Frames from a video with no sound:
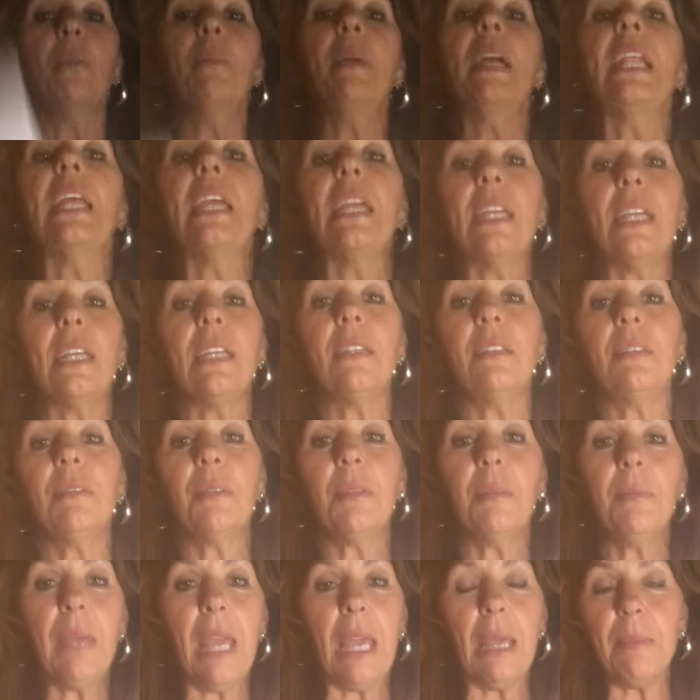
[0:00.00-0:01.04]
many
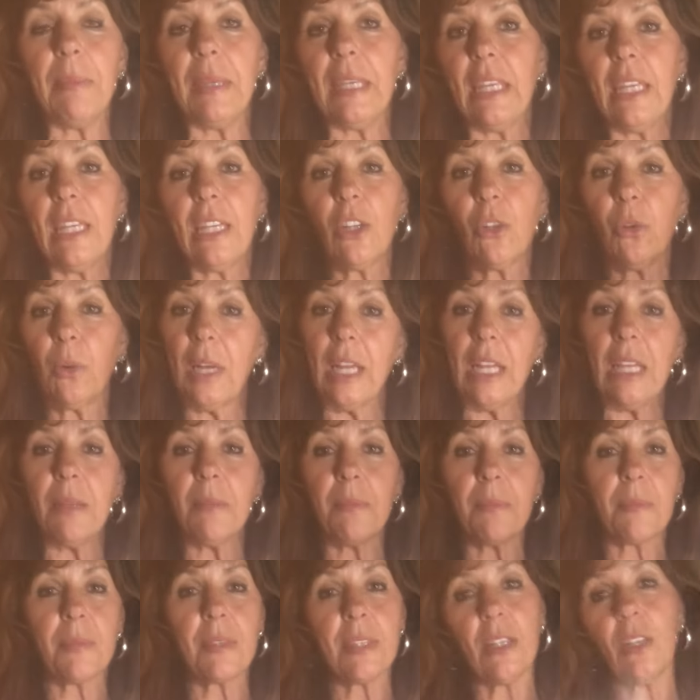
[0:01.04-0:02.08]
maybe
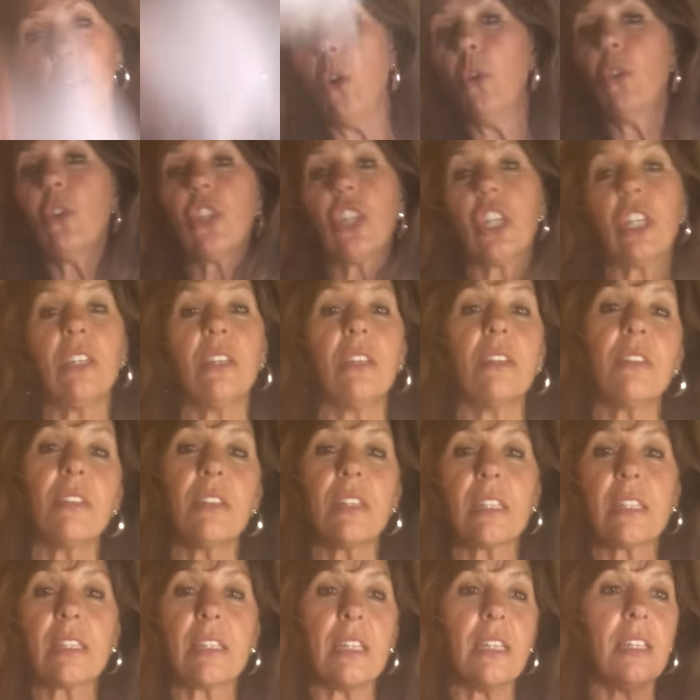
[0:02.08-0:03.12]
creams and
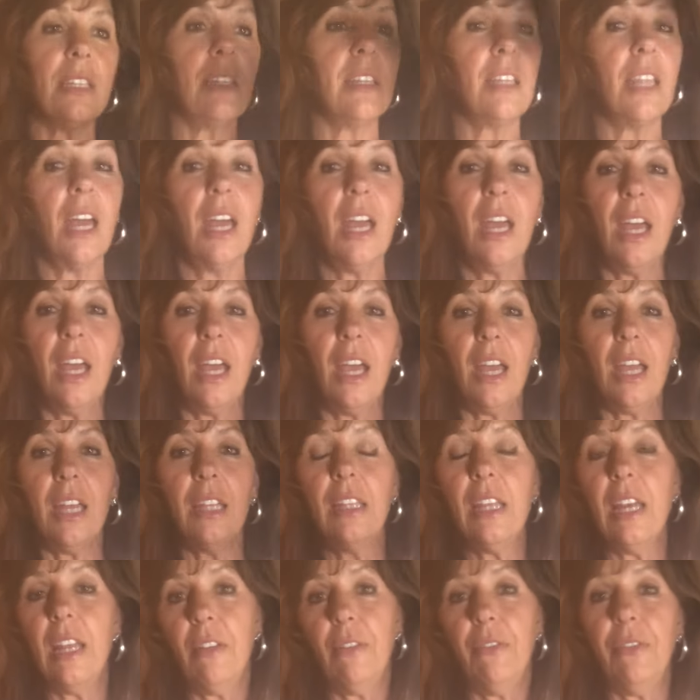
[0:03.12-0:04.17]
lotions and
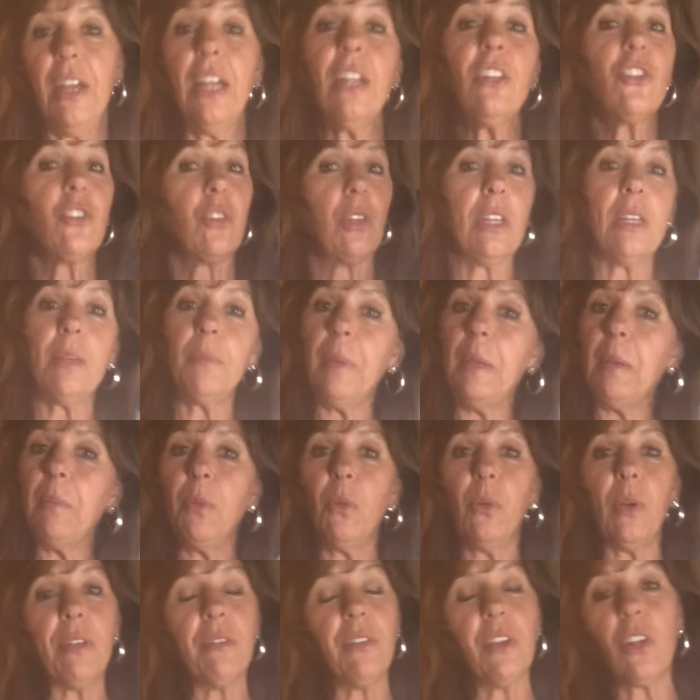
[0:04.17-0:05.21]
and then eventually
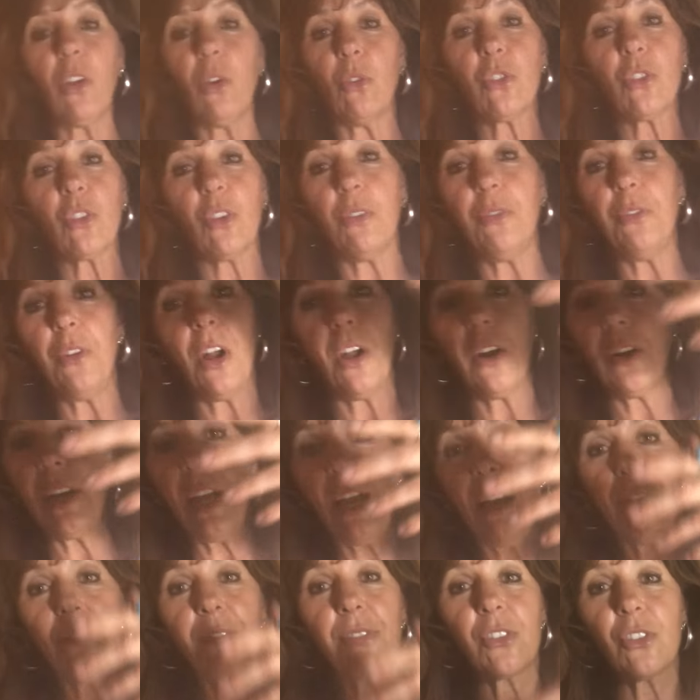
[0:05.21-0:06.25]
people even go so far and
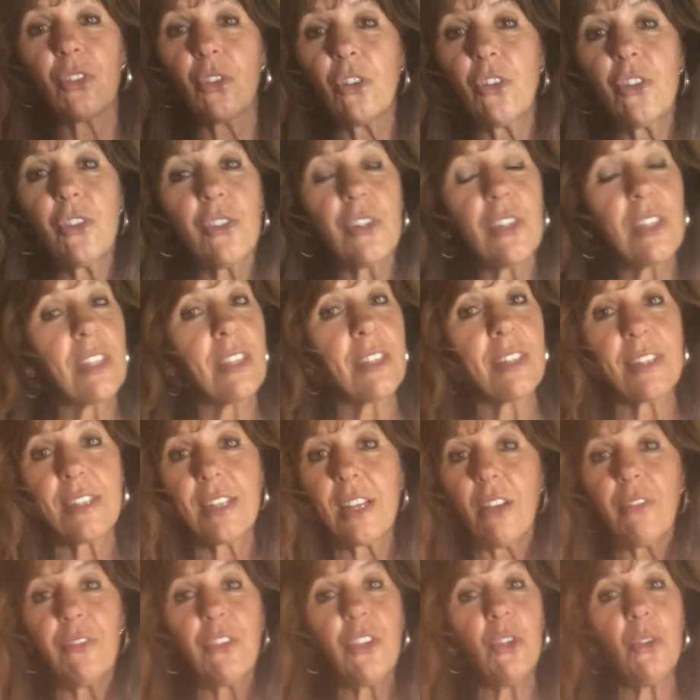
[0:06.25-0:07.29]
have surgeries and
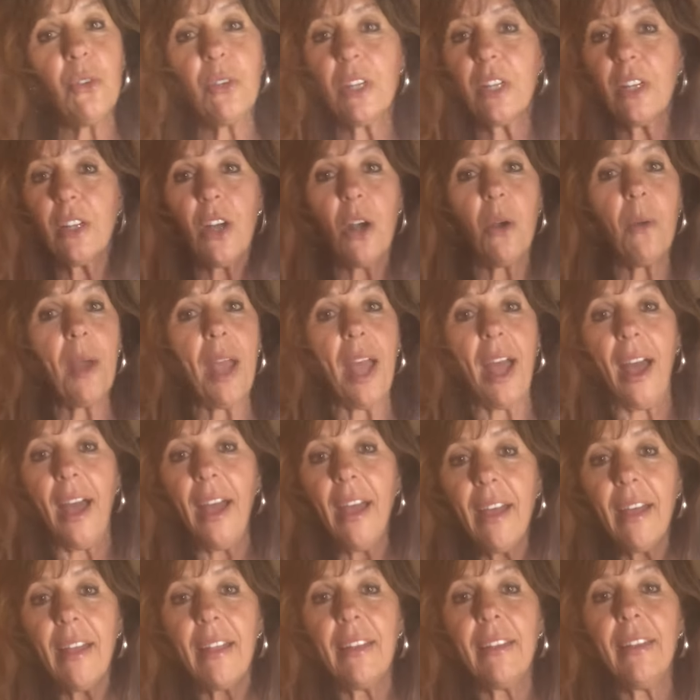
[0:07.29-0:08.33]
stuff. You can go
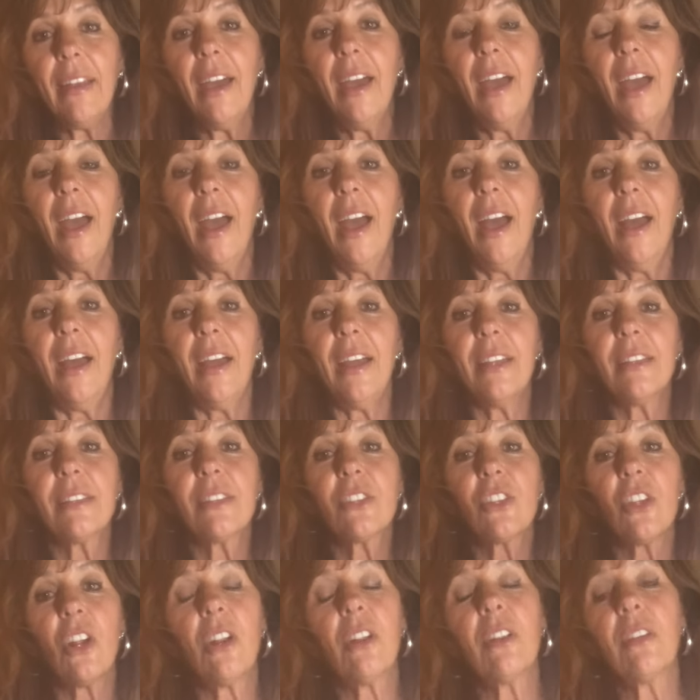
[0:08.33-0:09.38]
ahead and
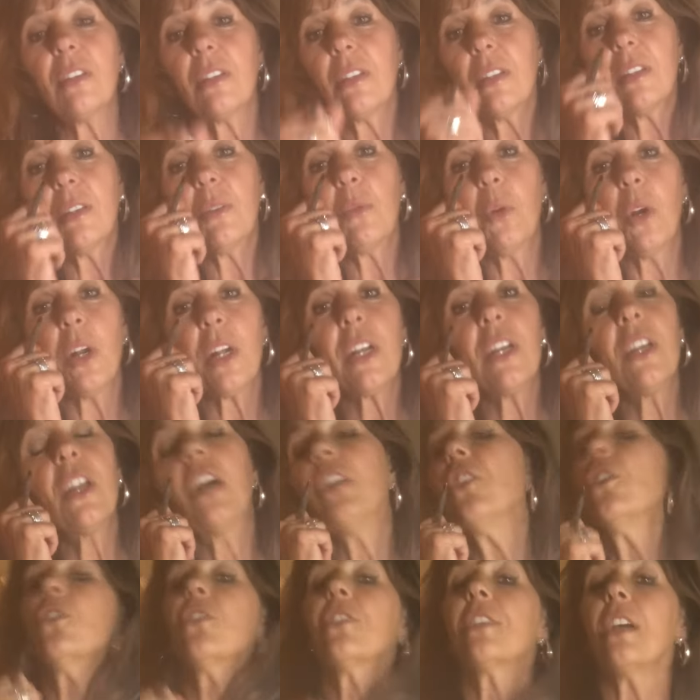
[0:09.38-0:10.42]
start working
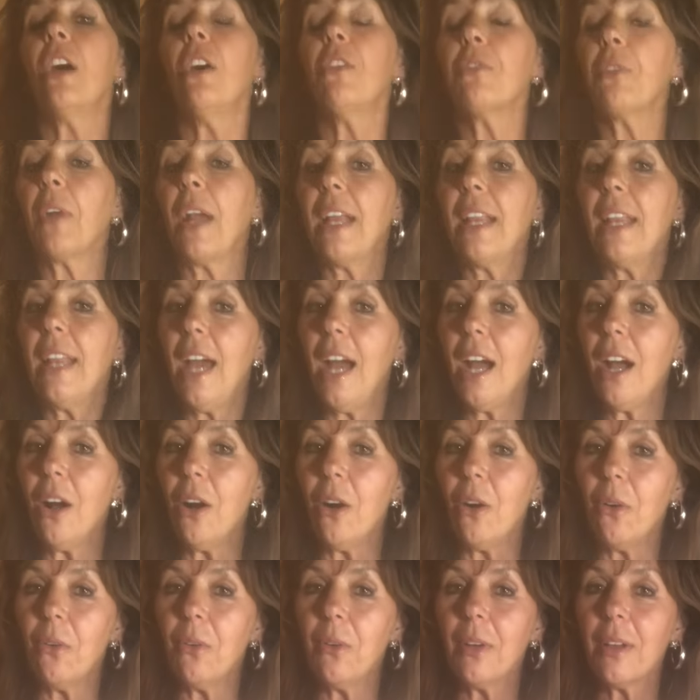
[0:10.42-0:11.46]
on yourself right
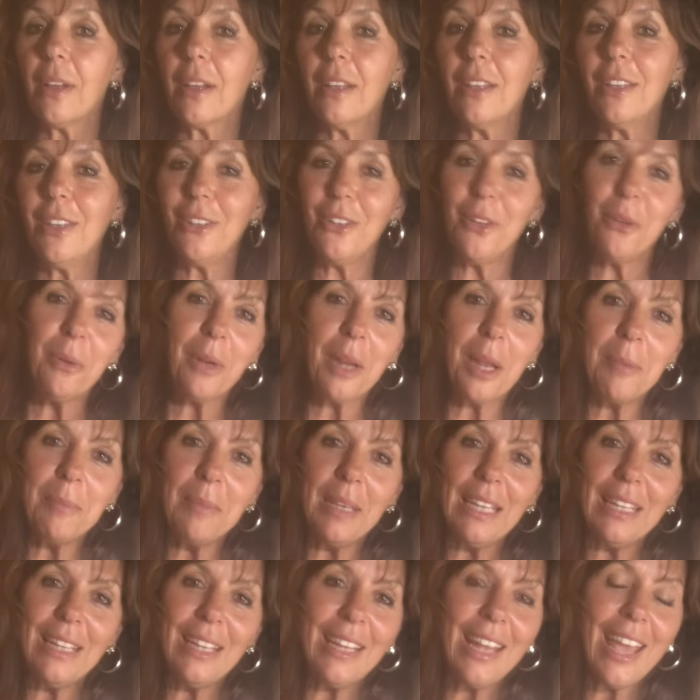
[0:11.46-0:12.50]
now. You know what I
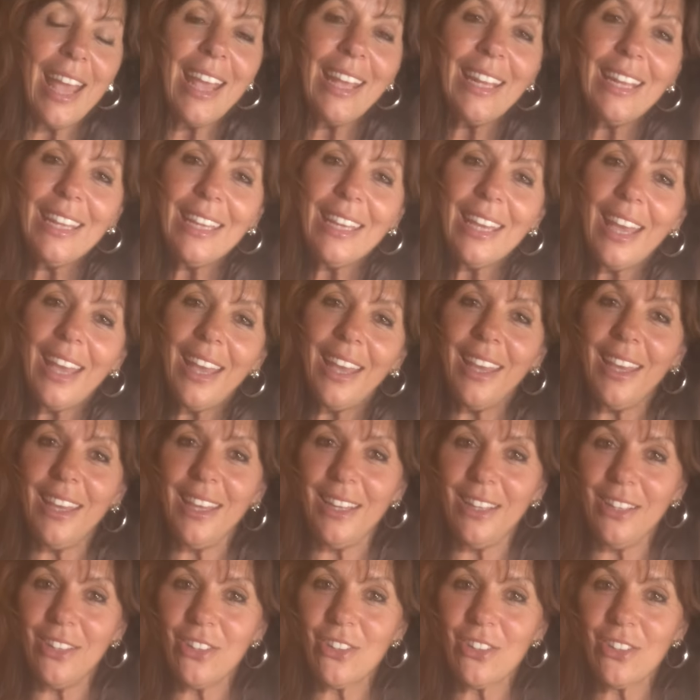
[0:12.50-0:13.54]
mean? At any
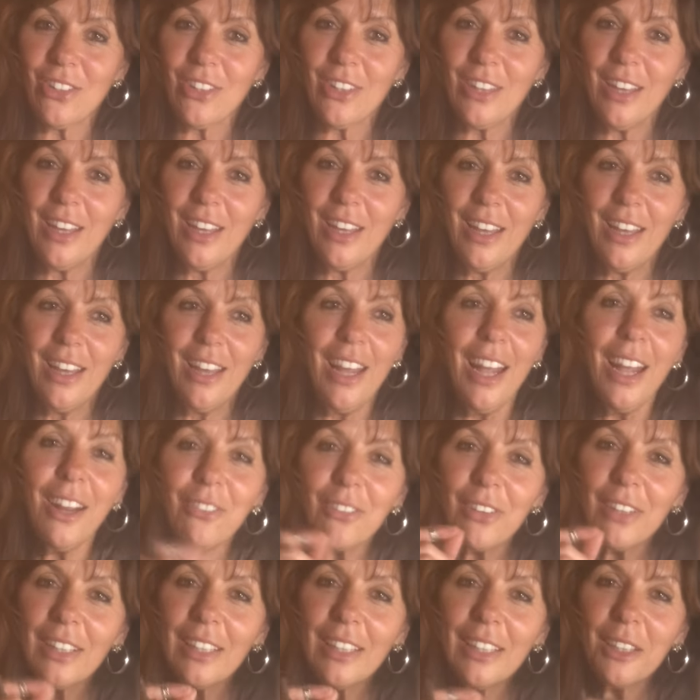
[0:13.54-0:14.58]
age
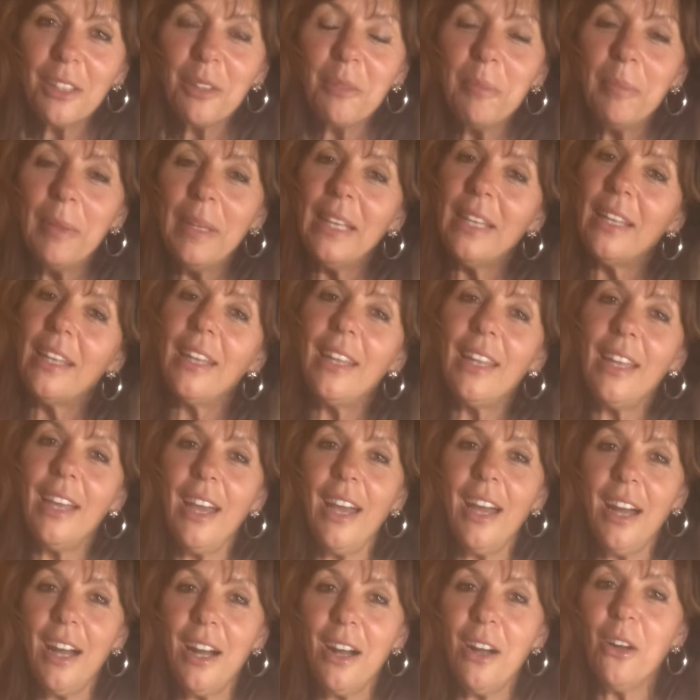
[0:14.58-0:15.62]
every little bit
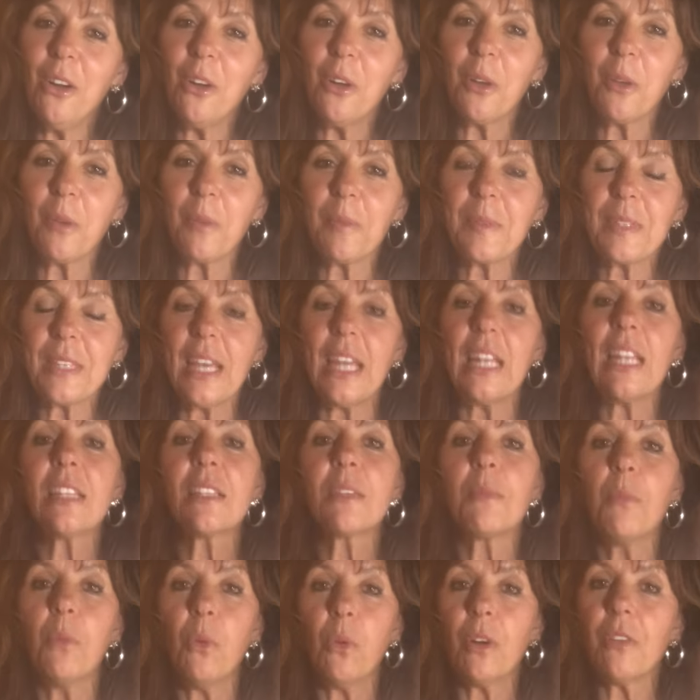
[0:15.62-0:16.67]
helps and
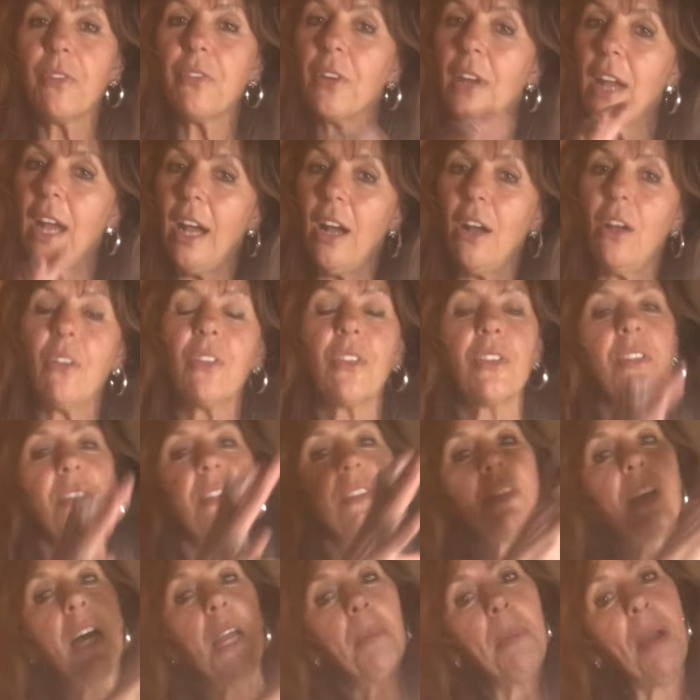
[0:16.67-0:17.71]
it's more for health this
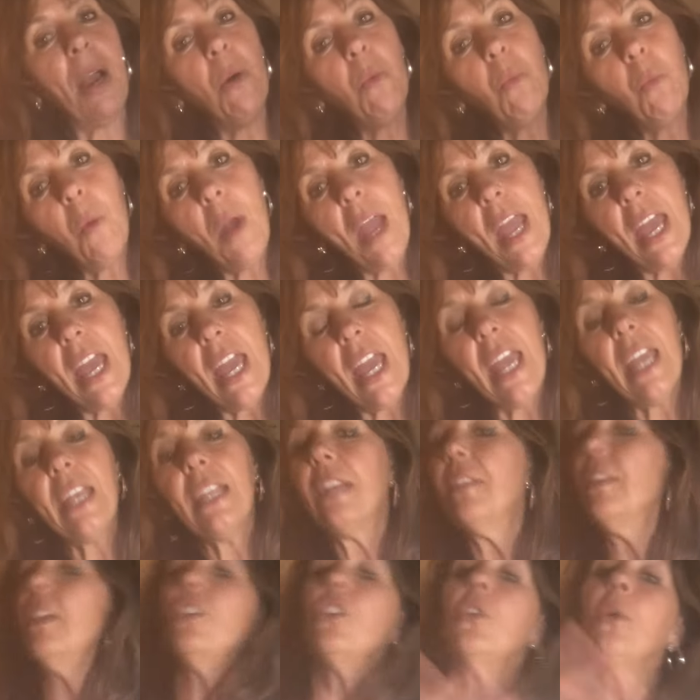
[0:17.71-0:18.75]
is not about weight
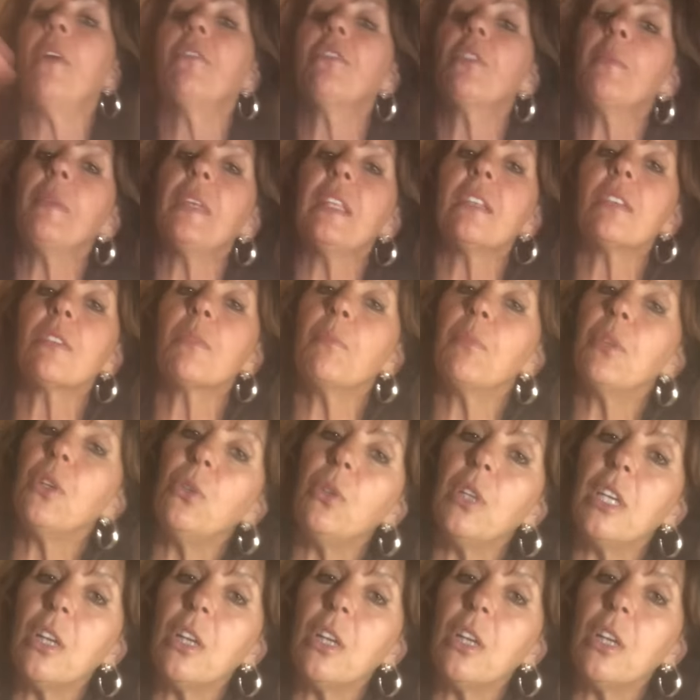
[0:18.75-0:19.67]
and that you have to be this beauty